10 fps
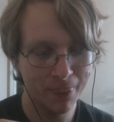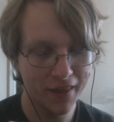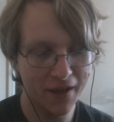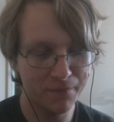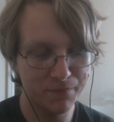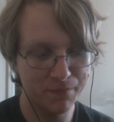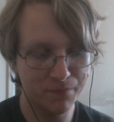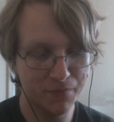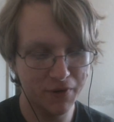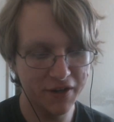Yeah,
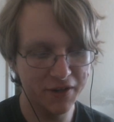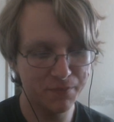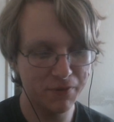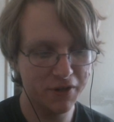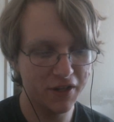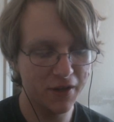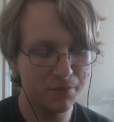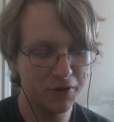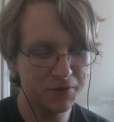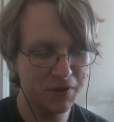pretty good
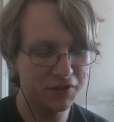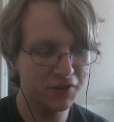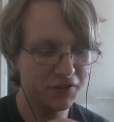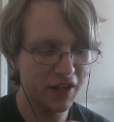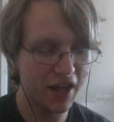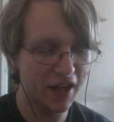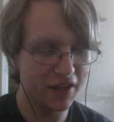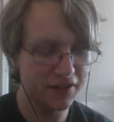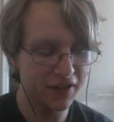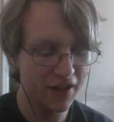push missiles,
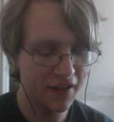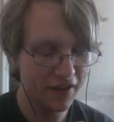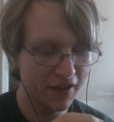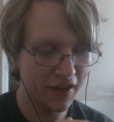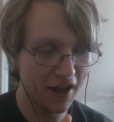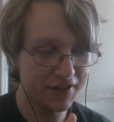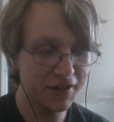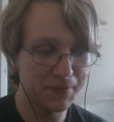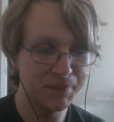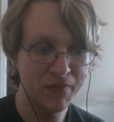and I dig them.